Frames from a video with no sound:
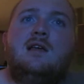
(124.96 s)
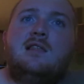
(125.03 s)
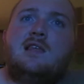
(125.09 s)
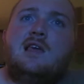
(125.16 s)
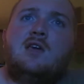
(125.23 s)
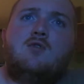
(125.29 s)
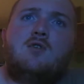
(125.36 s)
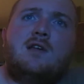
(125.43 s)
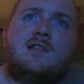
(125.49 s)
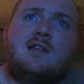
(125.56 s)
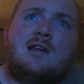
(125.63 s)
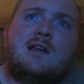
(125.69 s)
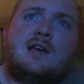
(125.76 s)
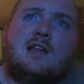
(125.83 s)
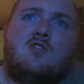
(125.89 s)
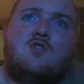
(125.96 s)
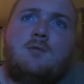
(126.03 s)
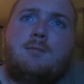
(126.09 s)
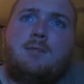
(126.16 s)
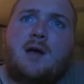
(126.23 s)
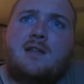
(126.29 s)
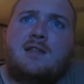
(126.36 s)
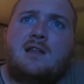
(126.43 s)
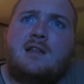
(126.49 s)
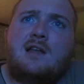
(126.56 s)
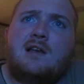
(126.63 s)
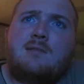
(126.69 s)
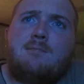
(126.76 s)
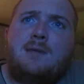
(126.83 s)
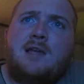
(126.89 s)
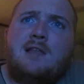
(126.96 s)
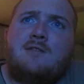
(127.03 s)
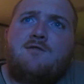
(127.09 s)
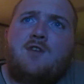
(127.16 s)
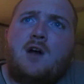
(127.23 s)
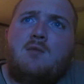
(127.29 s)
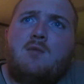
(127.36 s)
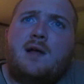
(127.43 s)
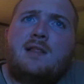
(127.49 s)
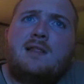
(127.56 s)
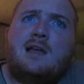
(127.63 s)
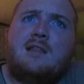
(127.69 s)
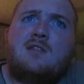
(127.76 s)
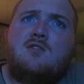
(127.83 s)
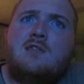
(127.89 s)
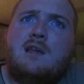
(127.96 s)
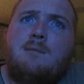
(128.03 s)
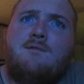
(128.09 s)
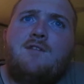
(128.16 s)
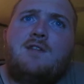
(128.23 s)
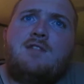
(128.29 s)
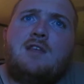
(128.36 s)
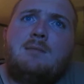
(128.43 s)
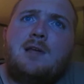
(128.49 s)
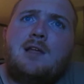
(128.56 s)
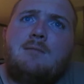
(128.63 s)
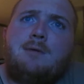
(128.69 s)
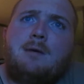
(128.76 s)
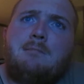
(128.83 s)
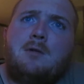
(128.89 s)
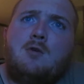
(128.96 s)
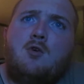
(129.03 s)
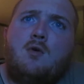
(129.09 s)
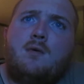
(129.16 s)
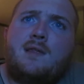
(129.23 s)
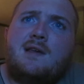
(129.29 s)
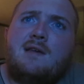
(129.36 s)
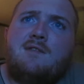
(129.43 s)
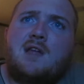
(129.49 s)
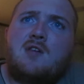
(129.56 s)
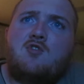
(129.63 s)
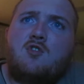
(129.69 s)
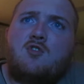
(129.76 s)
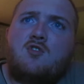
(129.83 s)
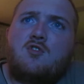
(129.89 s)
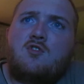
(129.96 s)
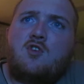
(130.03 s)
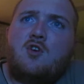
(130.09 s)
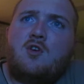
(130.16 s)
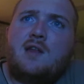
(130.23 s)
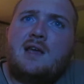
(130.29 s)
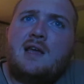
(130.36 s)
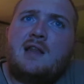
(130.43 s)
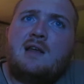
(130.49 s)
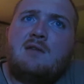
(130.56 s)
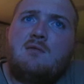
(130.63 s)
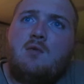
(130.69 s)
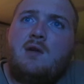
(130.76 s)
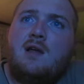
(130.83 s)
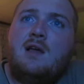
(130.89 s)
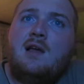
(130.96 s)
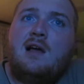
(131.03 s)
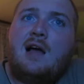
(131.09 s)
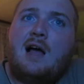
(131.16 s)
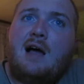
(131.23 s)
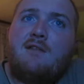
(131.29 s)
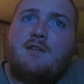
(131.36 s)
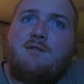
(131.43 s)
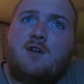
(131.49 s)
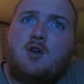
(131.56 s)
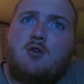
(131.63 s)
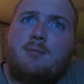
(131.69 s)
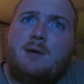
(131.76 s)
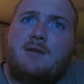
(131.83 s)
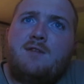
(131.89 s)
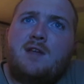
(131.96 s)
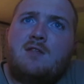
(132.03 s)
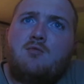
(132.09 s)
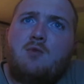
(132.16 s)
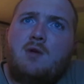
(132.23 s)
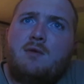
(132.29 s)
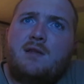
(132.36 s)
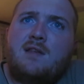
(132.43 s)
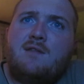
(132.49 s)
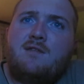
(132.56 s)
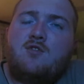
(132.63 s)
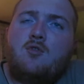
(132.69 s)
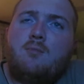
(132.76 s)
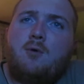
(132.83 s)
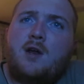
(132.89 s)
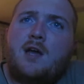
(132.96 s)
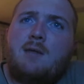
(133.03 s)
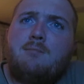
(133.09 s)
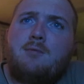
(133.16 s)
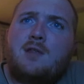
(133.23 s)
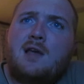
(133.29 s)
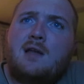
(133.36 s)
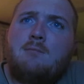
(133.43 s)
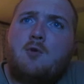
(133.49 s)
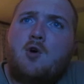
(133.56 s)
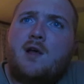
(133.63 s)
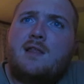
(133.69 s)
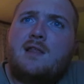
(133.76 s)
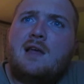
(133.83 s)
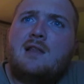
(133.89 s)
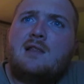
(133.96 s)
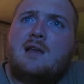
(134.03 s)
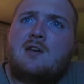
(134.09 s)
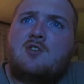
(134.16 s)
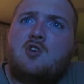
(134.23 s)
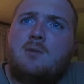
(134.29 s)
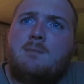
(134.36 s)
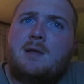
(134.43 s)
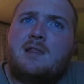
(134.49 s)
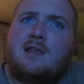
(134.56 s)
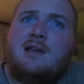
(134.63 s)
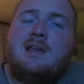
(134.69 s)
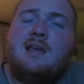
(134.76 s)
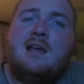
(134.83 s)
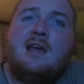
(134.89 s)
years. The increase in the consumer price index means for one that some 50 million people who receive the Social Security and other federal benefits will receive 2.8% more than next year, but the